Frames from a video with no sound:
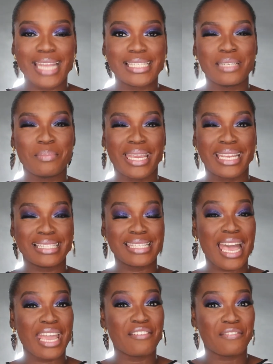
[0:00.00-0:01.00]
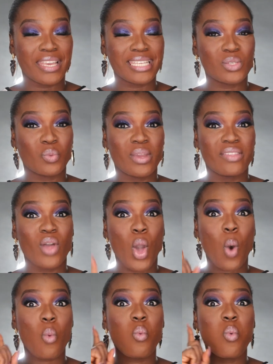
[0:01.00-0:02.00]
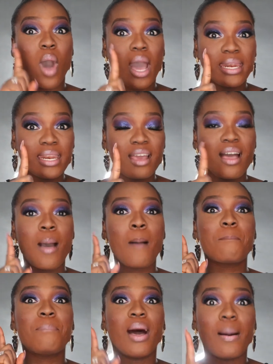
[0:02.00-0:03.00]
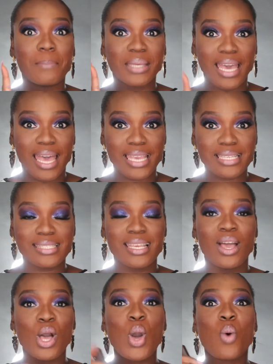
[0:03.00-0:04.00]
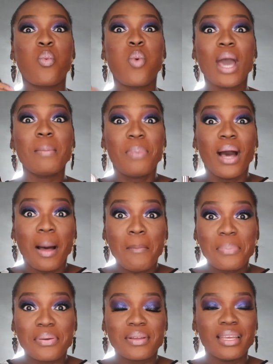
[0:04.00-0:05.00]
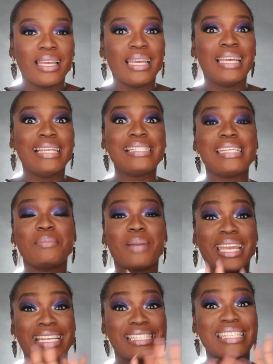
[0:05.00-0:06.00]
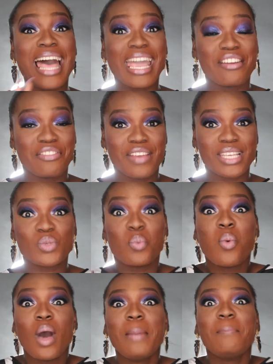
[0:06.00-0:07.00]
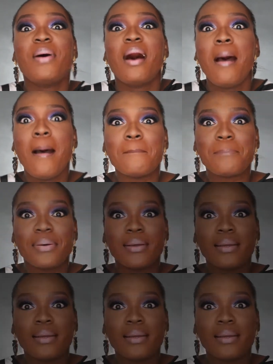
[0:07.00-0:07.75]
I did my entire face with one pump, guys. One pump. Did my entire face. One pump.